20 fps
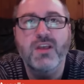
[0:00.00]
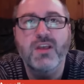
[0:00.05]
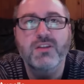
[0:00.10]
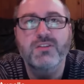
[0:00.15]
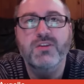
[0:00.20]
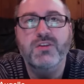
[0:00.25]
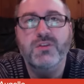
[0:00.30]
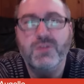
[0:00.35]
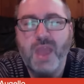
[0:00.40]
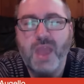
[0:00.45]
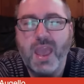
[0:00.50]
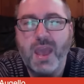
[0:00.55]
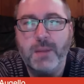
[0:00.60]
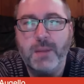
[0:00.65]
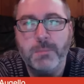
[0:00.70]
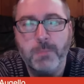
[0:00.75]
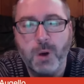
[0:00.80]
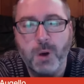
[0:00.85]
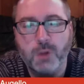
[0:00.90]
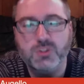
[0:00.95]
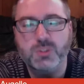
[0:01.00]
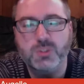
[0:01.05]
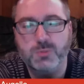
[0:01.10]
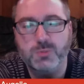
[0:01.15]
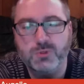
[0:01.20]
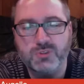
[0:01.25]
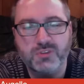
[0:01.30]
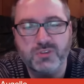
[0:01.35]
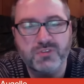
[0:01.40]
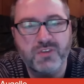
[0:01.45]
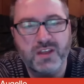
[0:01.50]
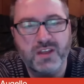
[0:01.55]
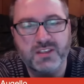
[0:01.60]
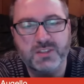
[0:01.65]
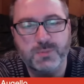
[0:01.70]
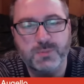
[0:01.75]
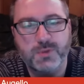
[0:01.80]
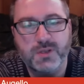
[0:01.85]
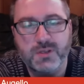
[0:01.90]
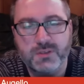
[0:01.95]
to add multiple
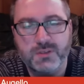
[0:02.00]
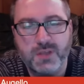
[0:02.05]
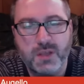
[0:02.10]
defensemen in